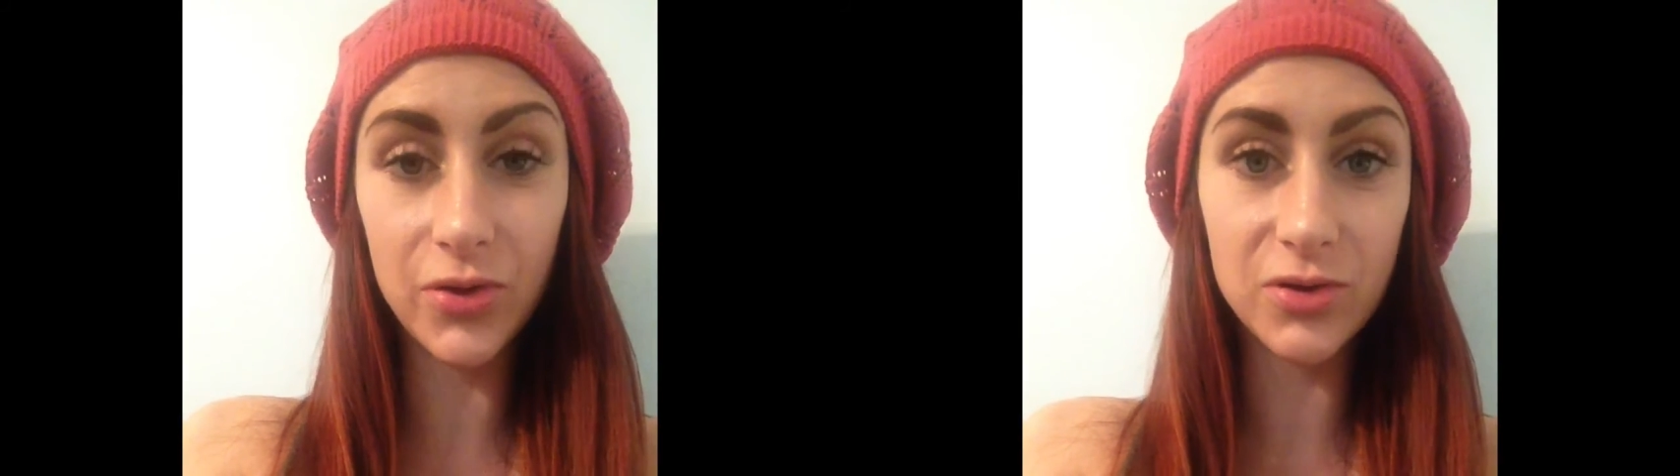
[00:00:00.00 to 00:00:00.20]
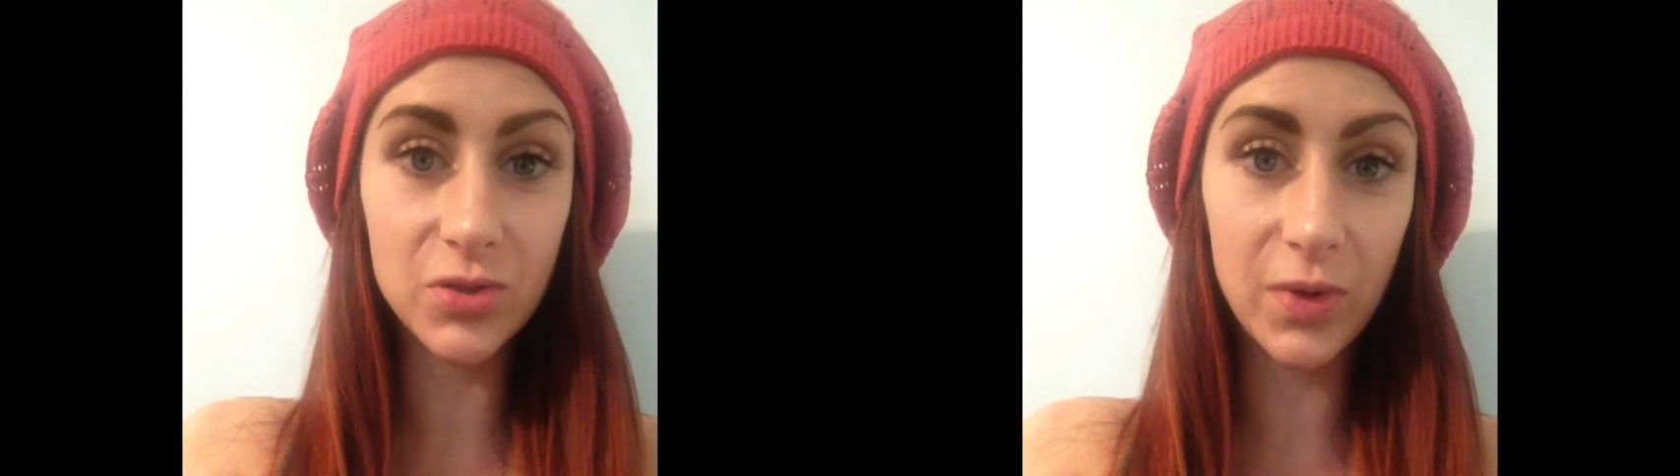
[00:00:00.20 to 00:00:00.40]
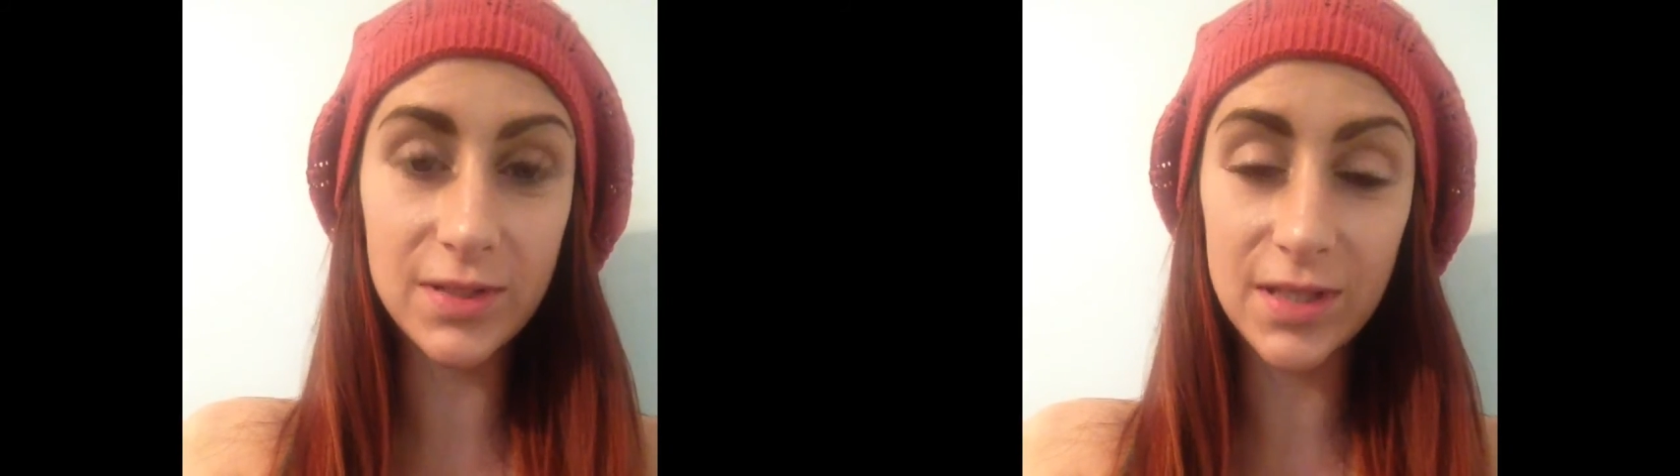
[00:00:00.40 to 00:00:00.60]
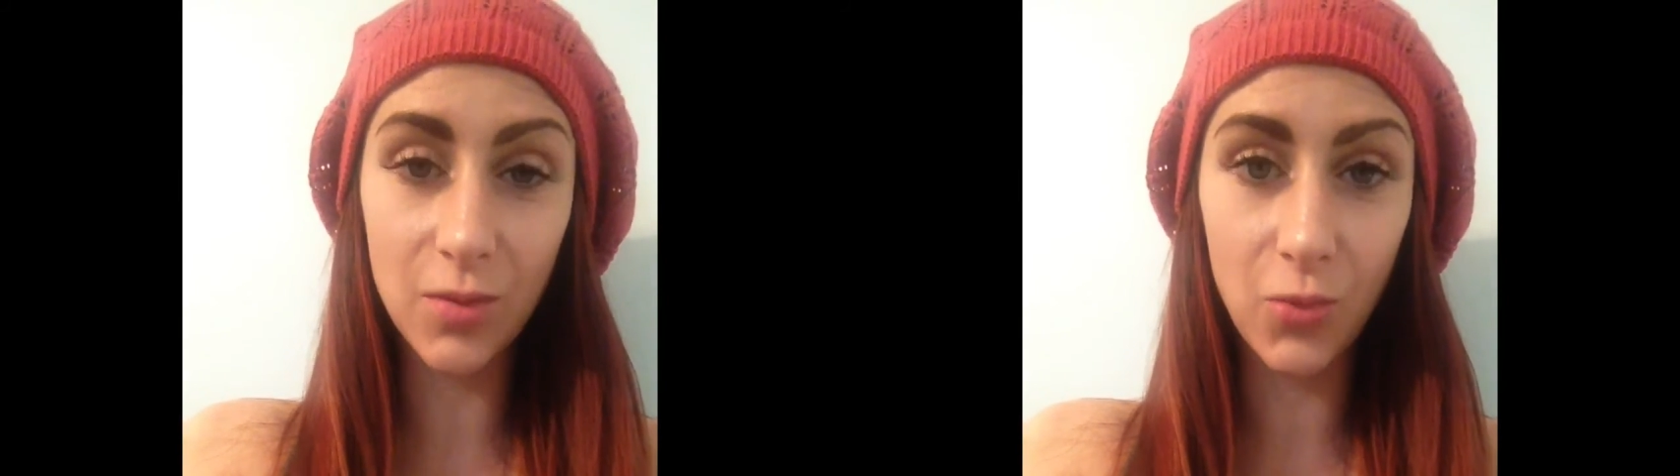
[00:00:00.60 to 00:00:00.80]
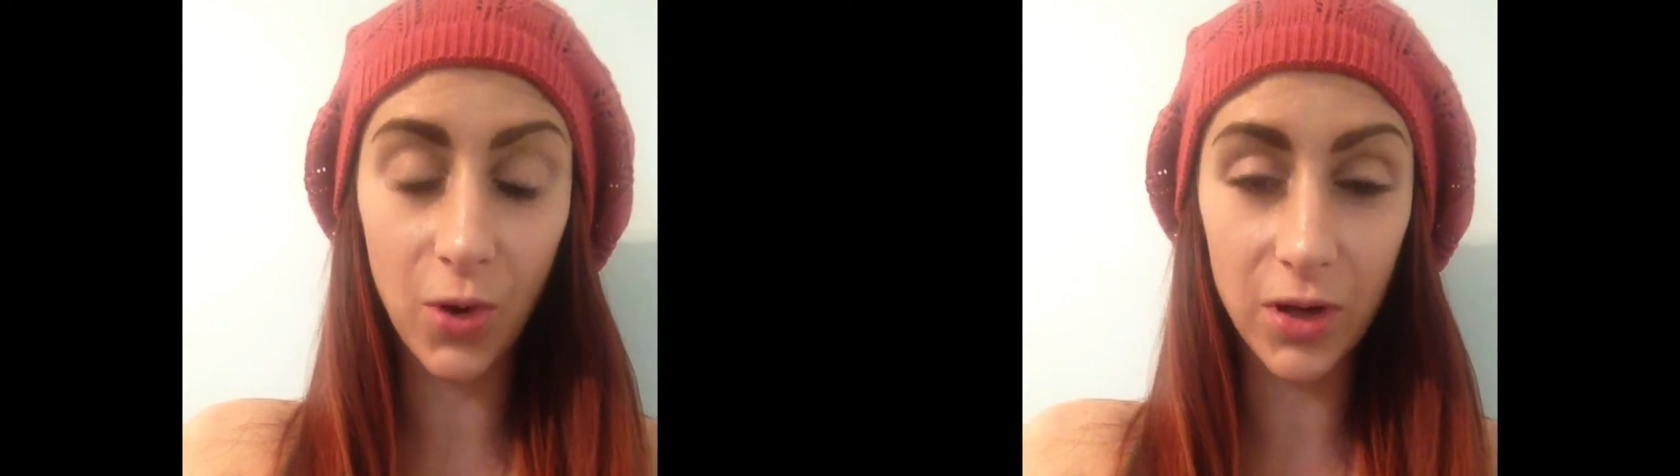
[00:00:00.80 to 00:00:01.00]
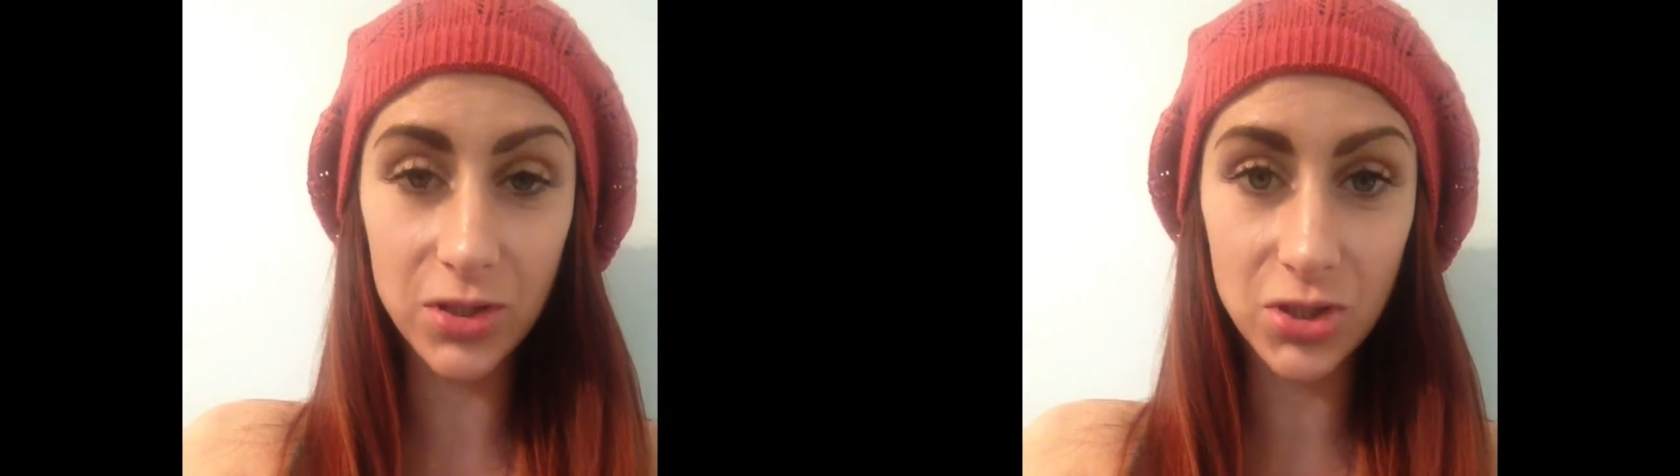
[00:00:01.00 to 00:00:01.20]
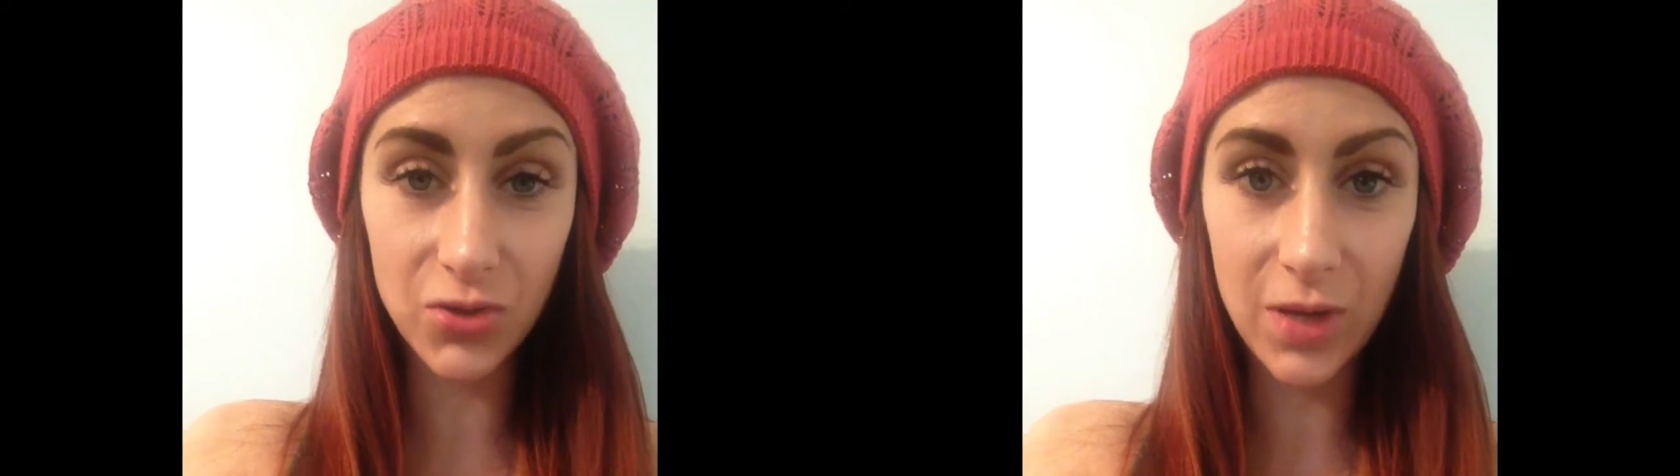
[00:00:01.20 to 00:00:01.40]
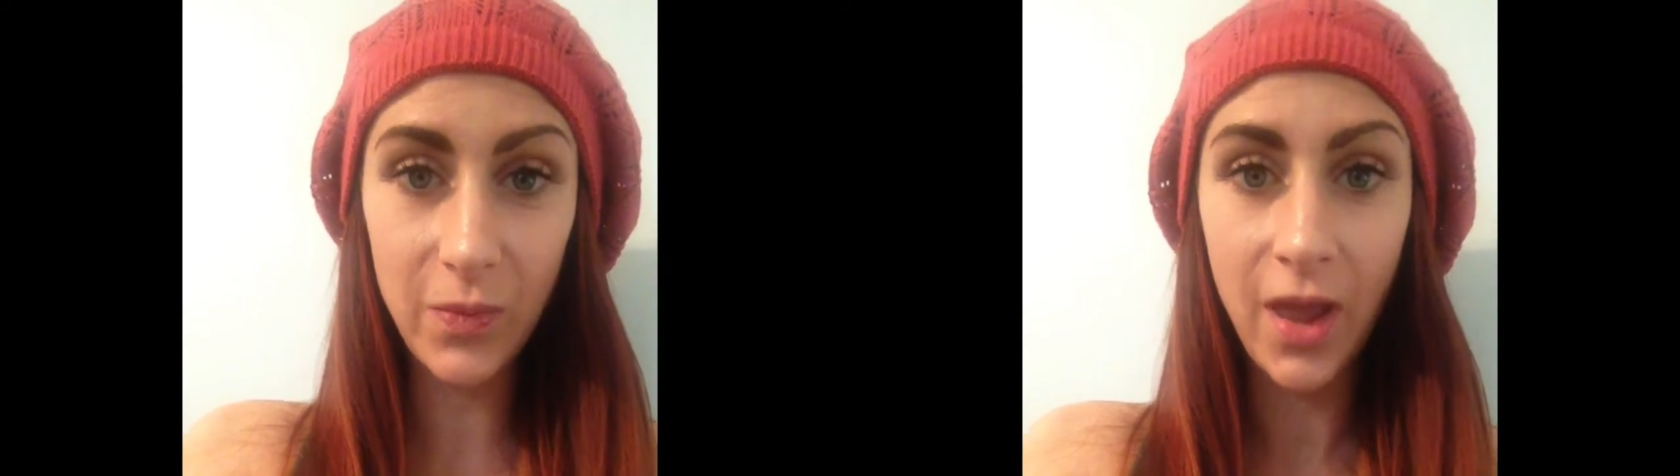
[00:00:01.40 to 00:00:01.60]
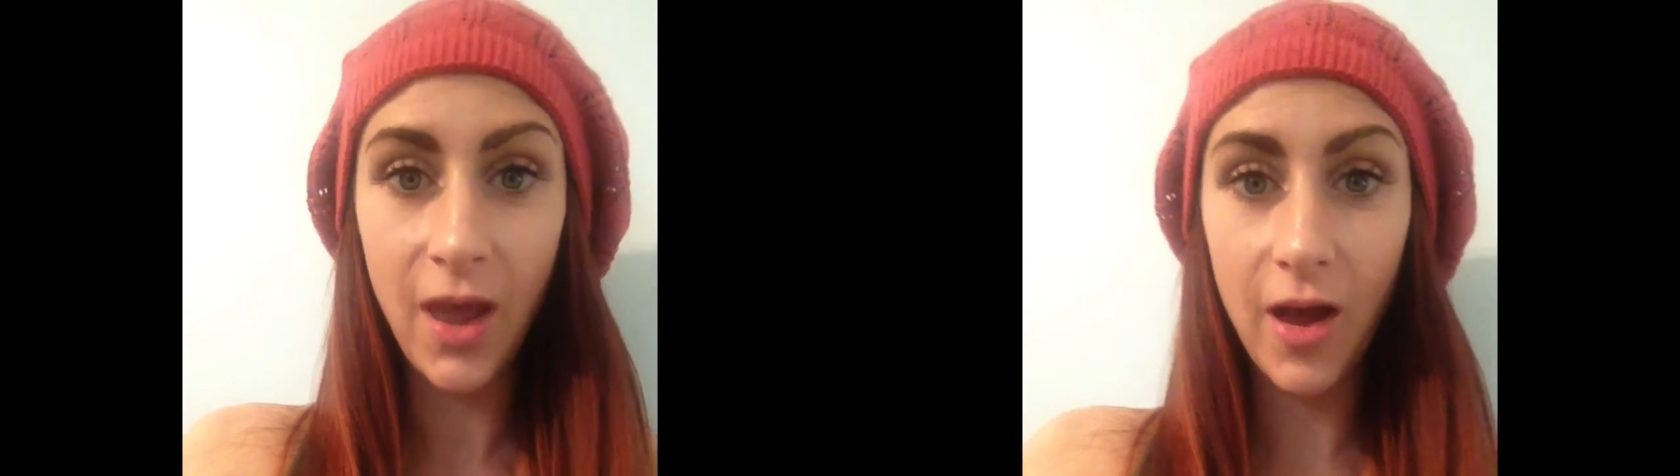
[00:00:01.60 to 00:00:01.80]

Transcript: there's ones that are more extreme,